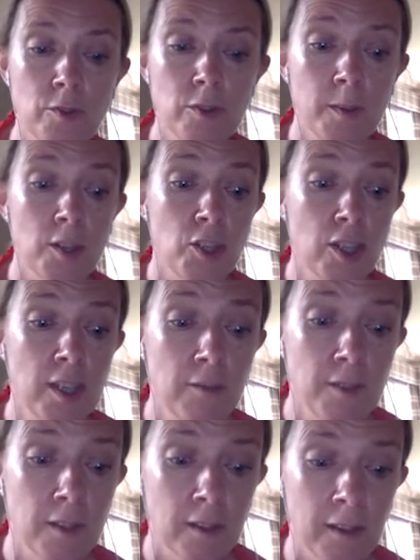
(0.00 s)
going to be
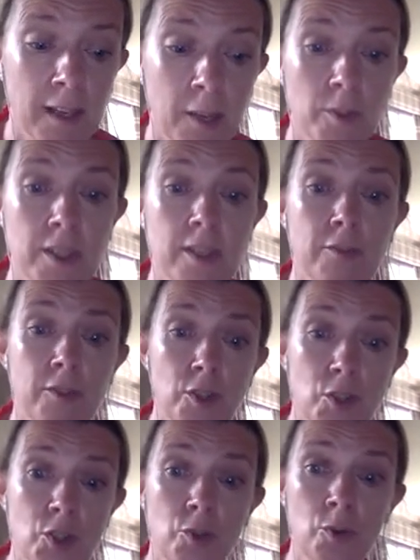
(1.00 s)
achieved in the clinic was
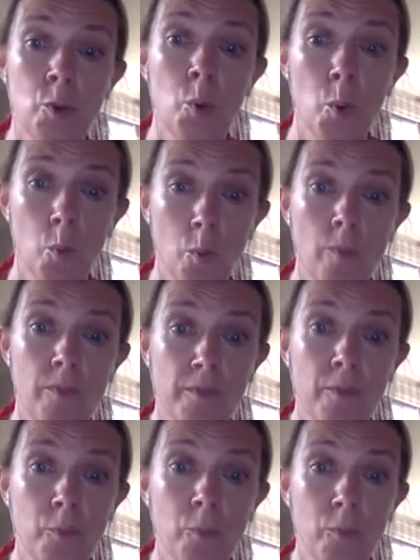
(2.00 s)
different to
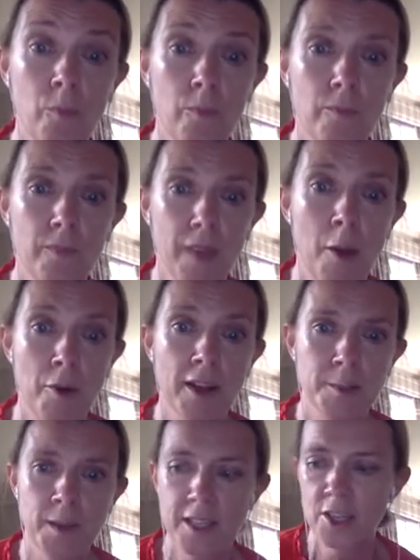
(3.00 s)
our
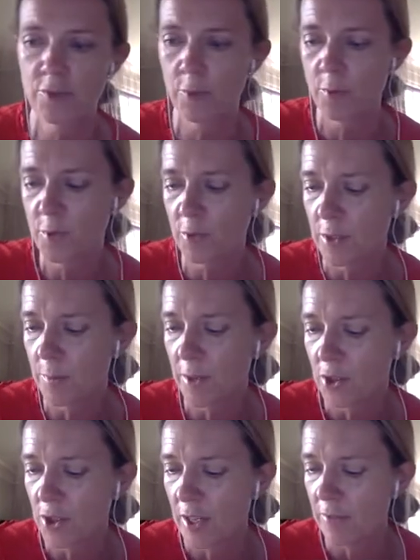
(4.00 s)
expectation of what was going to be
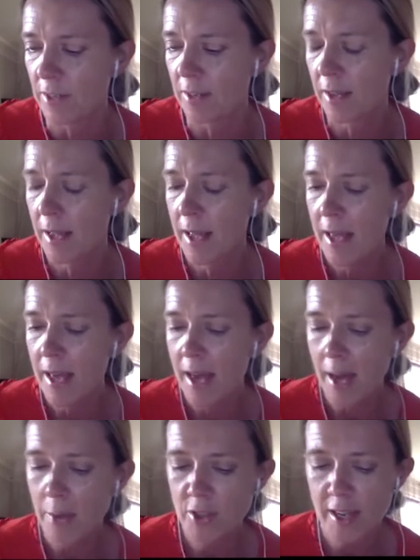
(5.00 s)
achieved. And
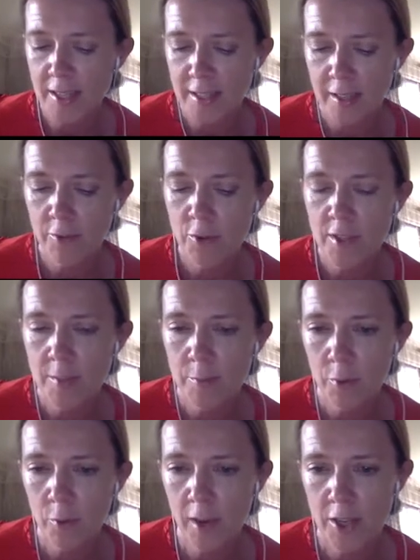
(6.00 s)
and we were just asking a few
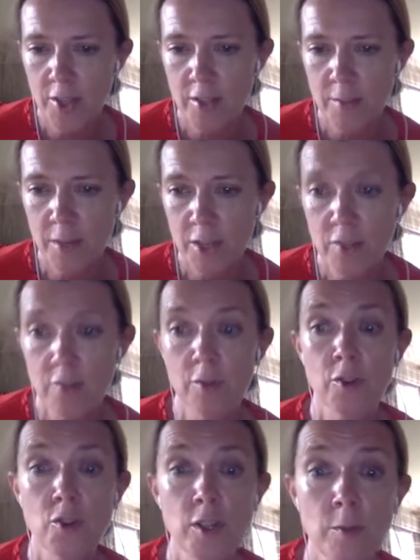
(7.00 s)
simple questions. The patients thought
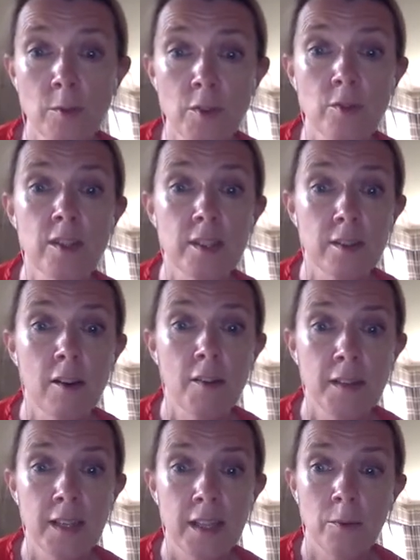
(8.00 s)
their treatment was going to start
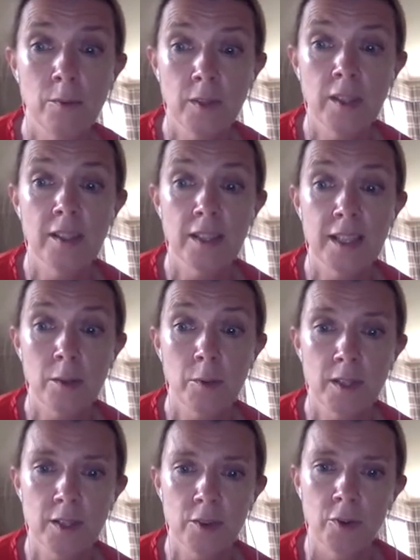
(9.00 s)
the day that the day that
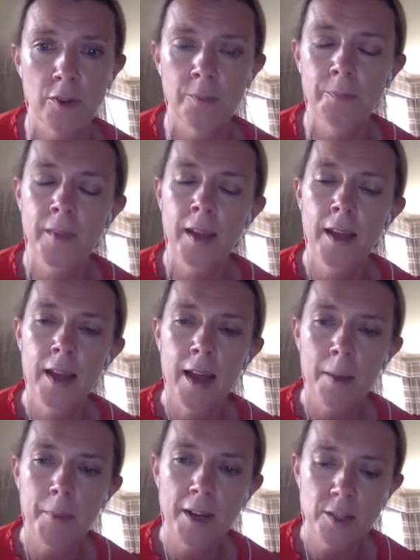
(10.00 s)
we saw them,
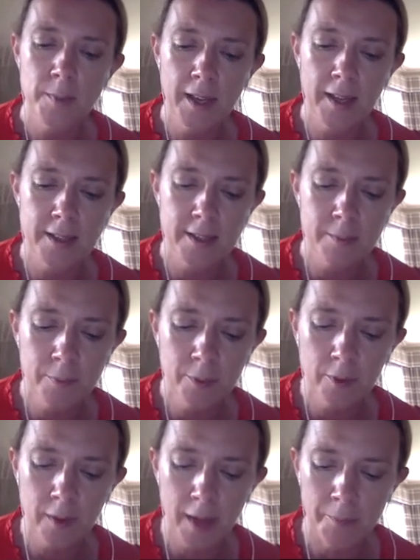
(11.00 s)
and by just making a
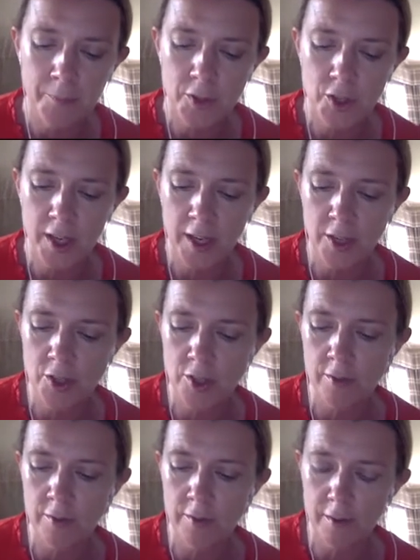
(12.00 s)
simple um, change
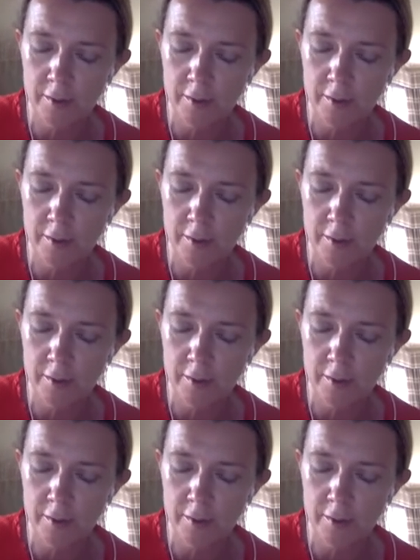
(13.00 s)
to